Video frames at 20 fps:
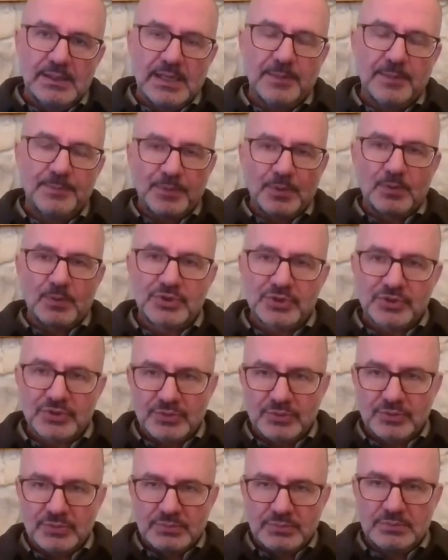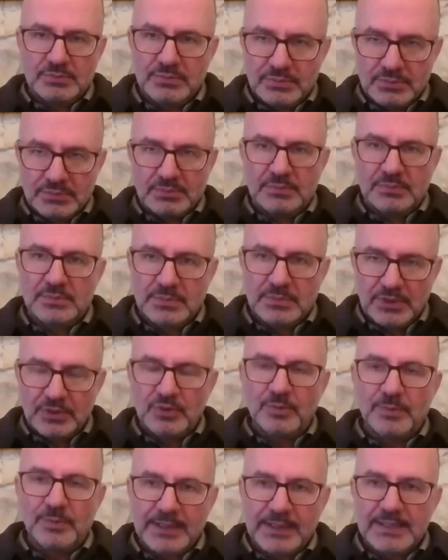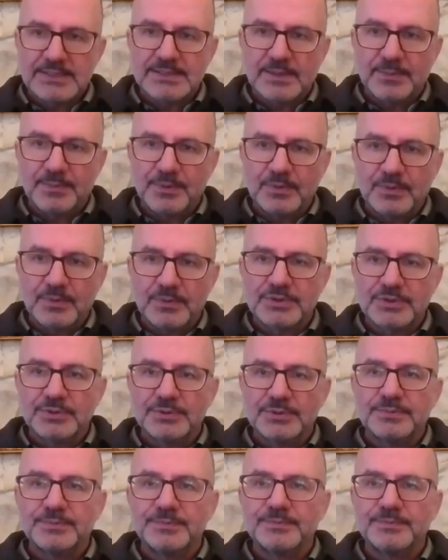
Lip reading: approach, human rights approach,